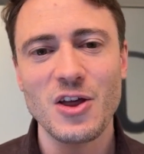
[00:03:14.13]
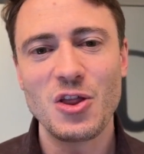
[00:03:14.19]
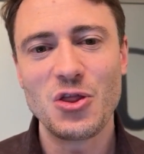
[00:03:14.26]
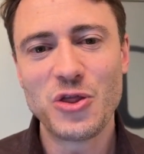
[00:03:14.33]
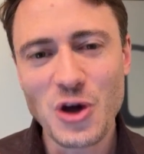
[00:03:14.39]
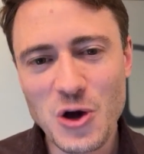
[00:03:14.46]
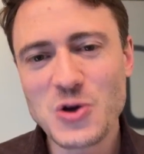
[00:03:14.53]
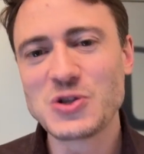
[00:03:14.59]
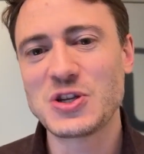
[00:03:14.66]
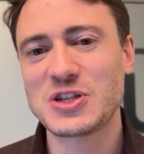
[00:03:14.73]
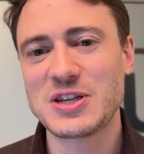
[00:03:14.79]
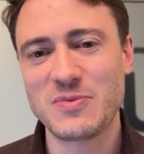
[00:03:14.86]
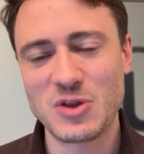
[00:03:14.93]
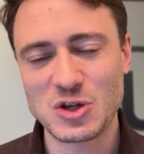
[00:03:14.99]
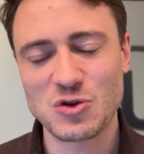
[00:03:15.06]
Those are
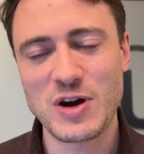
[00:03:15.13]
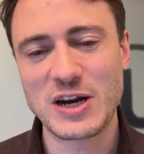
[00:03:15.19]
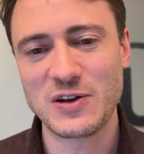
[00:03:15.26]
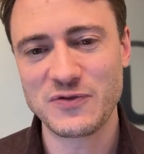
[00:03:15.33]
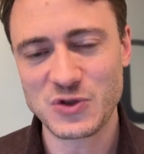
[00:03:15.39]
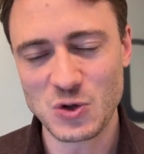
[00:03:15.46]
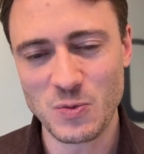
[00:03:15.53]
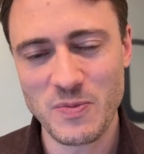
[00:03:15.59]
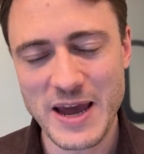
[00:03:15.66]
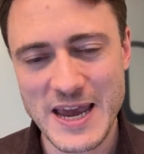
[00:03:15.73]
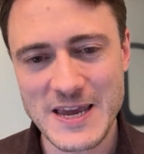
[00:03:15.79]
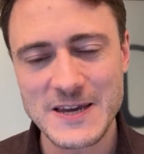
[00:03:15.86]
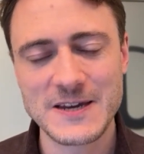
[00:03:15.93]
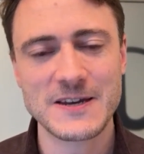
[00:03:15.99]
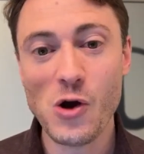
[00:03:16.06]
some of the trade offs you'll
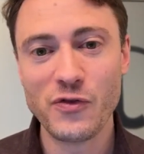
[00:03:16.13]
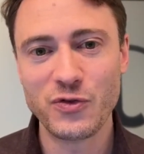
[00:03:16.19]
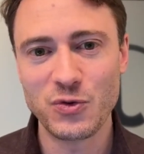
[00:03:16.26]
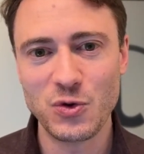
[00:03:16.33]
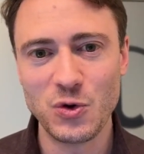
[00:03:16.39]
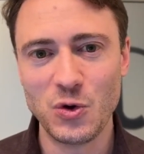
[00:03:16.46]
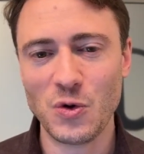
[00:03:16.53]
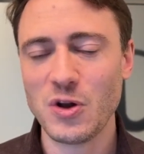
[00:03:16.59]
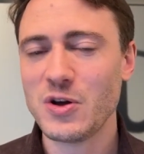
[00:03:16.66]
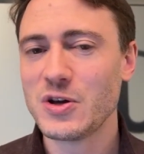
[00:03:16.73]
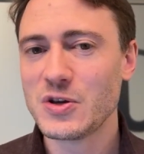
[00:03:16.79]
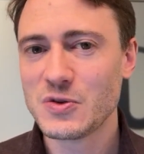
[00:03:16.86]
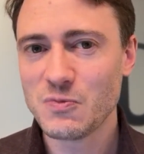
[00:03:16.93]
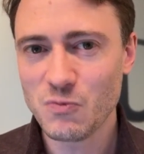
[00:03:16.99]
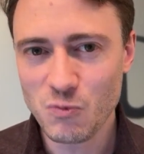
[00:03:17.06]
make. Overall,
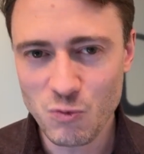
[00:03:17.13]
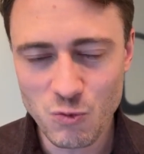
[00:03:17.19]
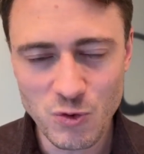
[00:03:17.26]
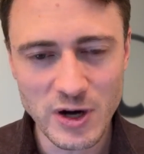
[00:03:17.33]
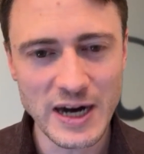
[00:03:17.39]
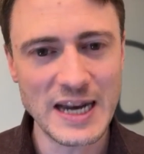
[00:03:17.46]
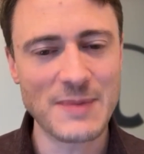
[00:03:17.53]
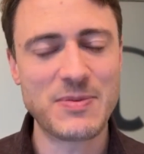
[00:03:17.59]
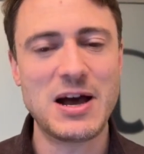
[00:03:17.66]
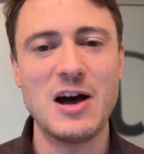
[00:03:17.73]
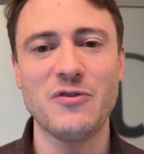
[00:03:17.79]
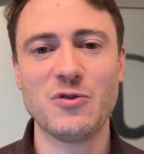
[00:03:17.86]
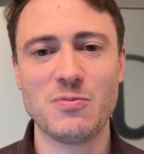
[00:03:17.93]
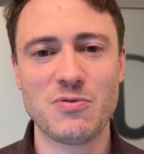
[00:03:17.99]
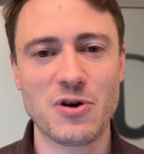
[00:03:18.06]
really
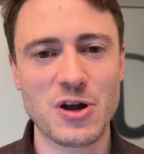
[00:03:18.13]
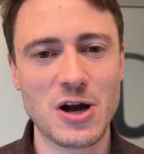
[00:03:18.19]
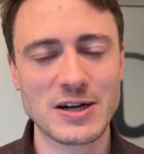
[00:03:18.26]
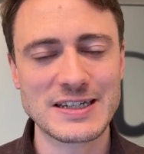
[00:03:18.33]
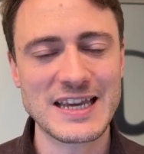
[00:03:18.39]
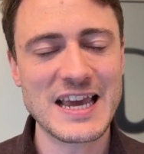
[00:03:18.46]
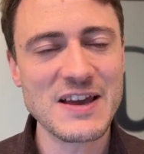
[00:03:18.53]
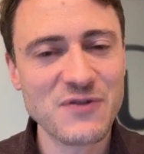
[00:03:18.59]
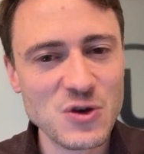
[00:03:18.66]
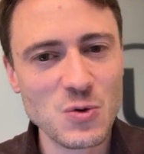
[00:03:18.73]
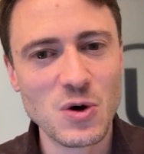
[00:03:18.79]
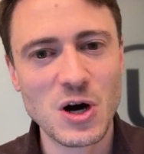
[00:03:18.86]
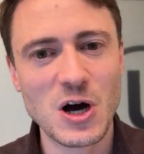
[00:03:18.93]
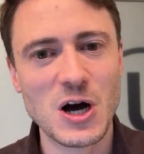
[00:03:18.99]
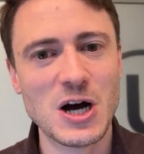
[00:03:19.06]
powerful product. If
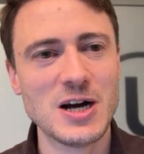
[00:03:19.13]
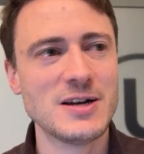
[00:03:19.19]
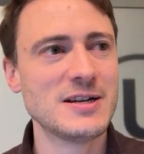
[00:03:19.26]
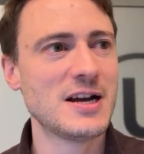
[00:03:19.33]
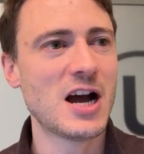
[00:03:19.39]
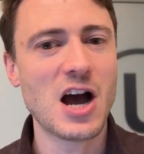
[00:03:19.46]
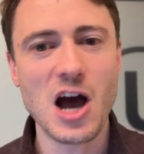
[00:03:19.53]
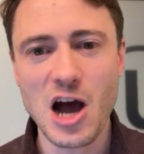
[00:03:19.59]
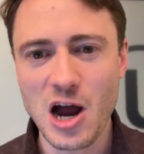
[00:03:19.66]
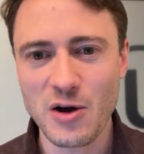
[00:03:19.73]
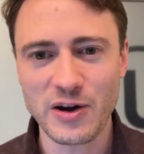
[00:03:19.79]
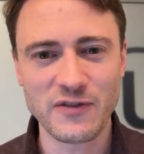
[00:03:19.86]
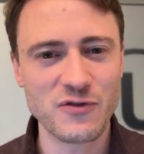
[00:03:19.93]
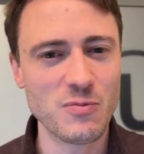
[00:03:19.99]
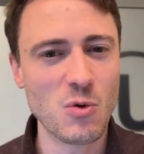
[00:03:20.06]
you are
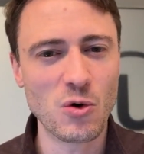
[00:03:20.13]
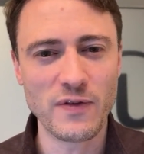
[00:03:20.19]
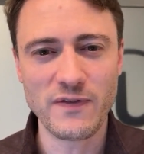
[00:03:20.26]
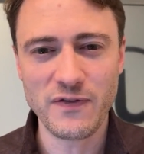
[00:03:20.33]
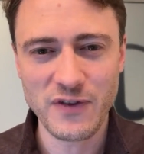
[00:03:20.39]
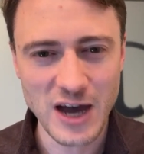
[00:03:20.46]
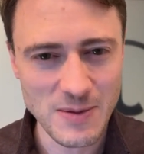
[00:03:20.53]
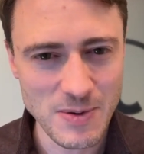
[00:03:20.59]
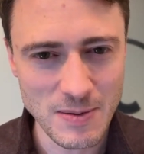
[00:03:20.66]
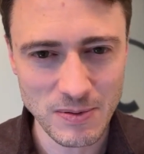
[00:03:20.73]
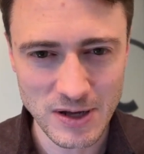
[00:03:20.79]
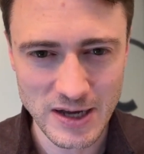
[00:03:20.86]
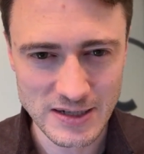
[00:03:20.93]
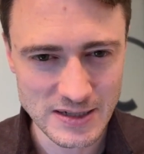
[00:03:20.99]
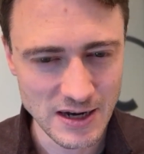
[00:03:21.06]
hiring for more than five people
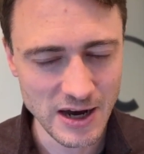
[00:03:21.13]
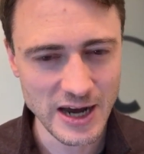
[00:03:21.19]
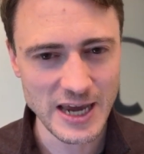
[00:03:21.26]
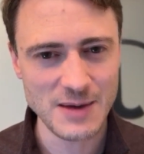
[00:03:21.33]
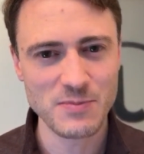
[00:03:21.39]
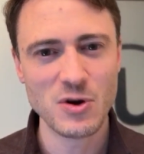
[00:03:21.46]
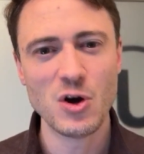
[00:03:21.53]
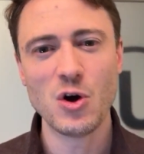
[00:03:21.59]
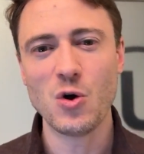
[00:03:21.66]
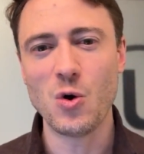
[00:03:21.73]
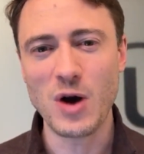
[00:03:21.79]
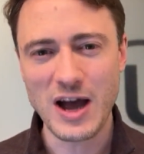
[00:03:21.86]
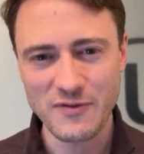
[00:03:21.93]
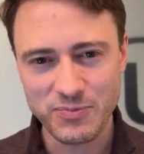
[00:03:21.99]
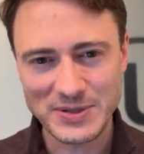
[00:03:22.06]
at a time
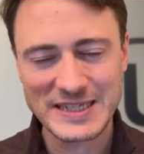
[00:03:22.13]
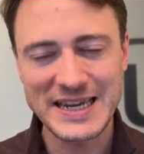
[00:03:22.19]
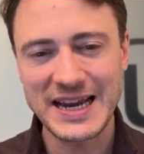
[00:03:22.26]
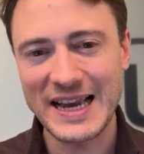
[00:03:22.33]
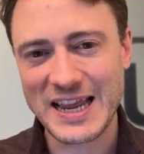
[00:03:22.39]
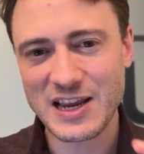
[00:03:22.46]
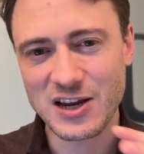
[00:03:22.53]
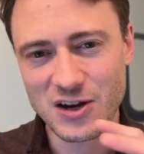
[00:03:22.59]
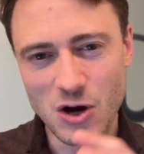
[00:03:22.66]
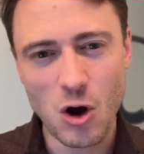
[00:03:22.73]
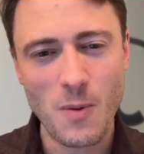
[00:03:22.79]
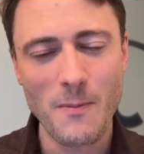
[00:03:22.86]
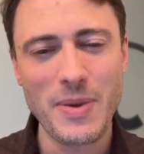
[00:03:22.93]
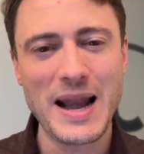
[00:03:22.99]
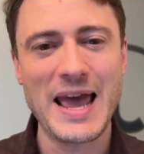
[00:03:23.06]
or have particularly
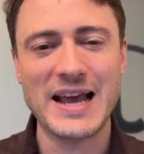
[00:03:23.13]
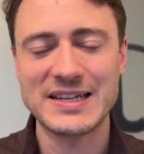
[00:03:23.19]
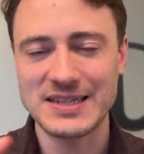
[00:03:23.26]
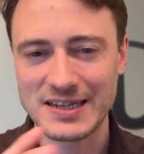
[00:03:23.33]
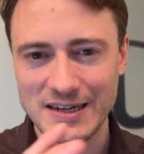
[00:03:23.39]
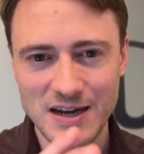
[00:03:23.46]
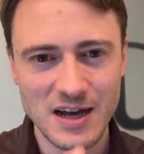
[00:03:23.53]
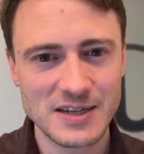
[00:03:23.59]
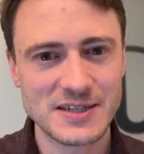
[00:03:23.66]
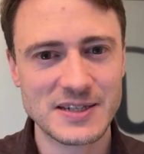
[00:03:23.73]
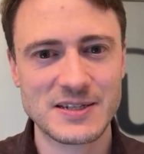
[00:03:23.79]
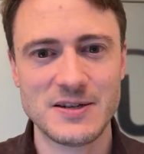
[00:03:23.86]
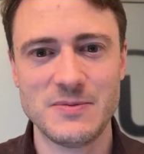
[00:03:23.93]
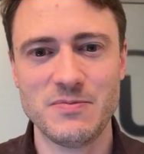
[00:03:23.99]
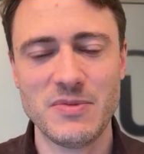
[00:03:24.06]
complex and
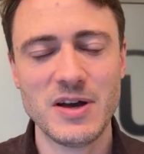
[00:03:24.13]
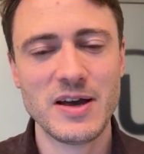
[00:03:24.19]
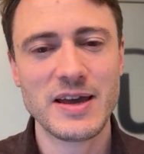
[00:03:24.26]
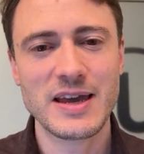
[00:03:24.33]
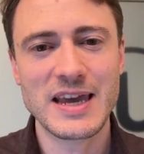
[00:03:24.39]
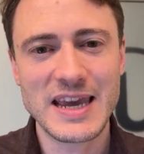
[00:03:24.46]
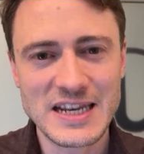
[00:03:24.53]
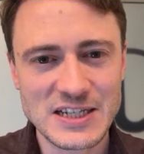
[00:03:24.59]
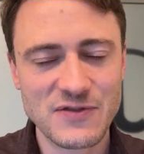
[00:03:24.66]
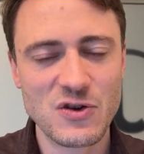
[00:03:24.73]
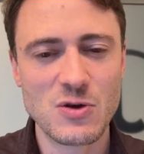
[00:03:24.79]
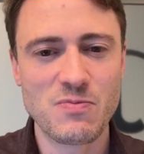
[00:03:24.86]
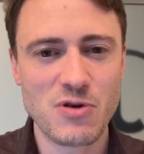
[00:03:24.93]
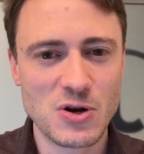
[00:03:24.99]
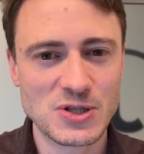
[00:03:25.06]
custom interview
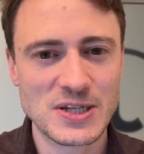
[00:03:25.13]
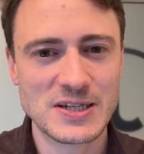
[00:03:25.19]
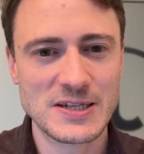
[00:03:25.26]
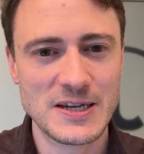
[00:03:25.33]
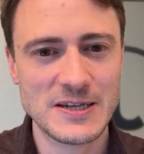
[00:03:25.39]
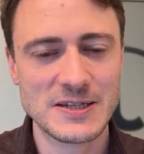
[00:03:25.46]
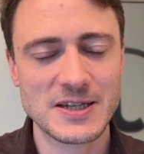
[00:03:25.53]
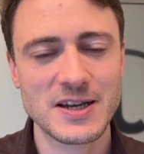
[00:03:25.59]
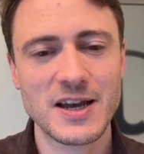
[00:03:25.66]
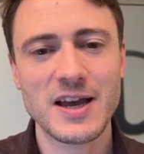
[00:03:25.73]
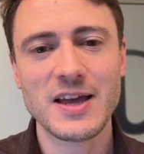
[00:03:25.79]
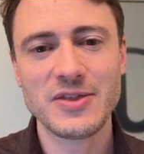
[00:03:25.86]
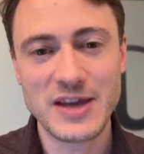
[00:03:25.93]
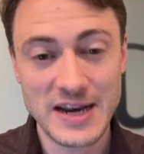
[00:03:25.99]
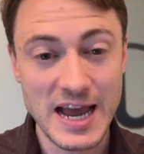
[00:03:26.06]
processes,
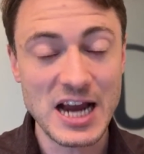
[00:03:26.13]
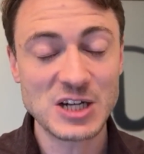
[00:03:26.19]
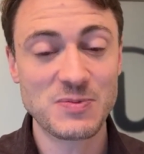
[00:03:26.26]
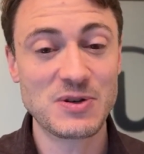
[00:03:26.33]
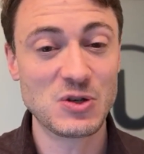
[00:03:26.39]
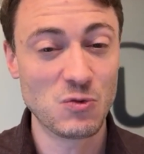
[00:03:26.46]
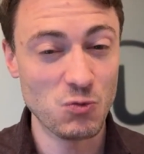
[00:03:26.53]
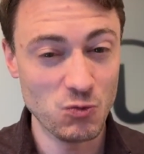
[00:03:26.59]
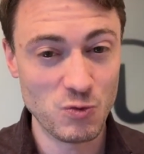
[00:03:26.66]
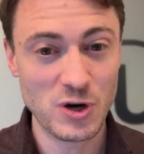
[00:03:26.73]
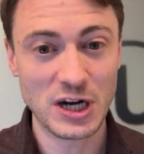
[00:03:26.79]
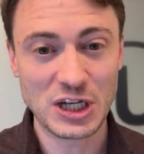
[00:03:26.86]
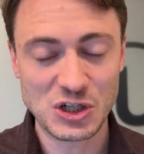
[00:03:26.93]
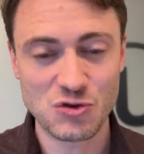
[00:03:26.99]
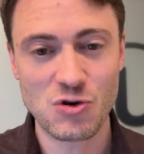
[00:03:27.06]
then Ashby's a
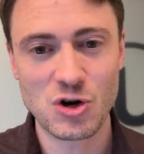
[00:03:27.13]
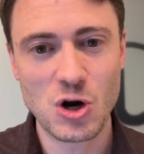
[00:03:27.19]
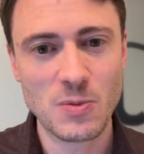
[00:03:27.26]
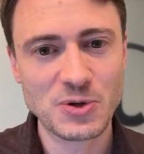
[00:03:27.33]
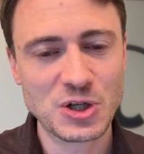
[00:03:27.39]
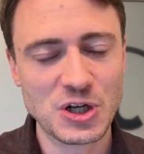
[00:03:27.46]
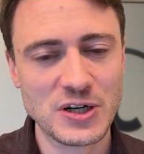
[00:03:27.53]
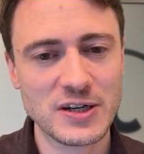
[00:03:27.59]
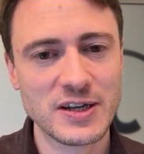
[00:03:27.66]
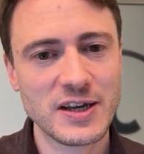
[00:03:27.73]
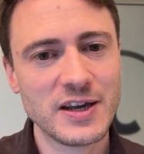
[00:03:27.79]
really strong option.